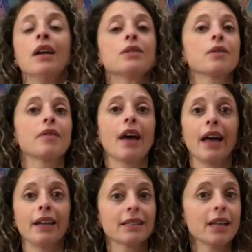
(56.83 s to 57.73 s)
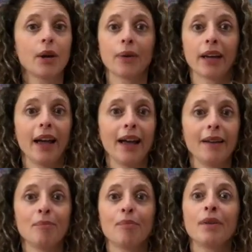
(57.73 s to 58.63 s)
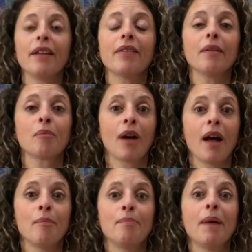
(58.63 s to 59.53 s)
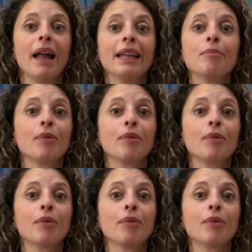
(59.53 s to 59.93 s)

So that is not okay. Belly